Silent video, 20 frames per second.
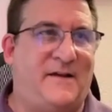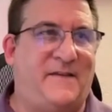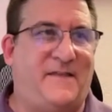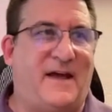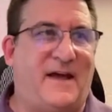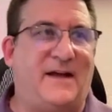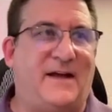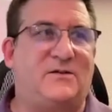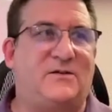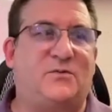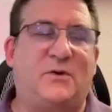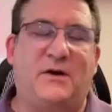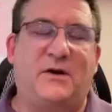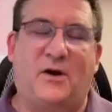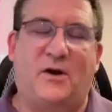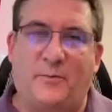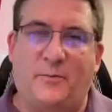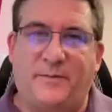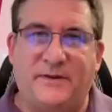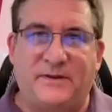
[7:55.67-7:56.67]
that's what
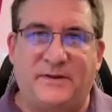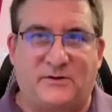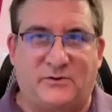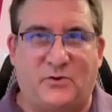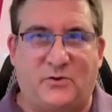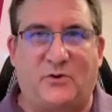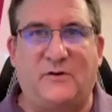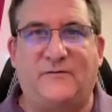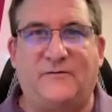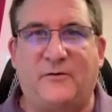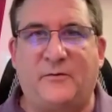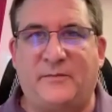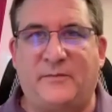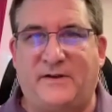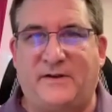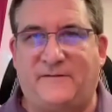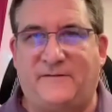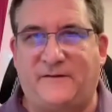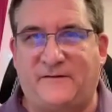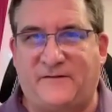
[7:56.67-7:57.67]
opened the door for
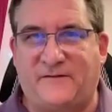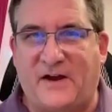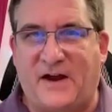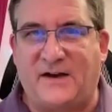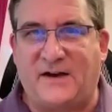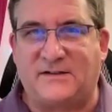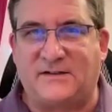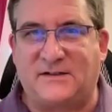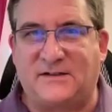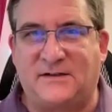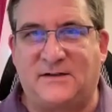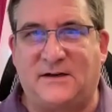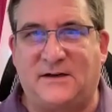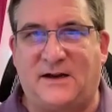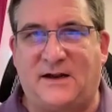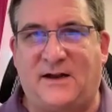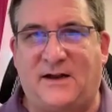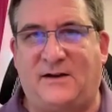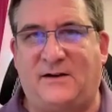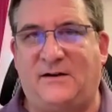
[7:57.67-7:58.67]
me for fashion.
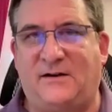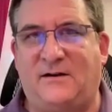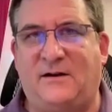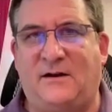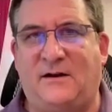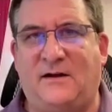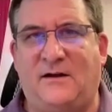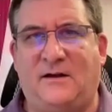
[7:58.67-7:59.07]
And